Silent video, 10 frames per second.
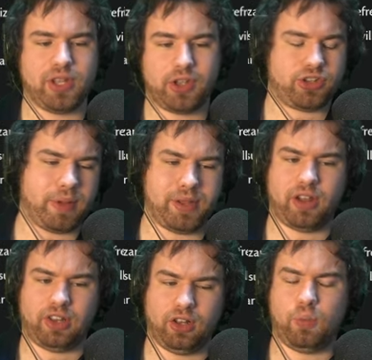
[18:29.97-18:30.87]
So maybe
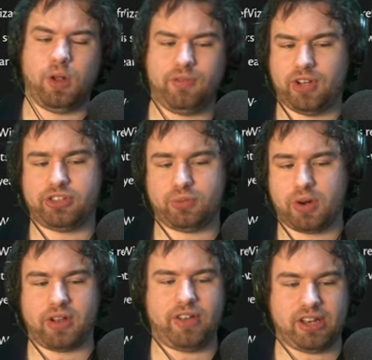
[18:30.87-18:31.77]
another little World versus
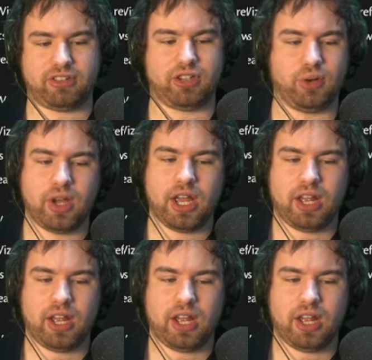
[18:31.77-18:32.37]
World event too.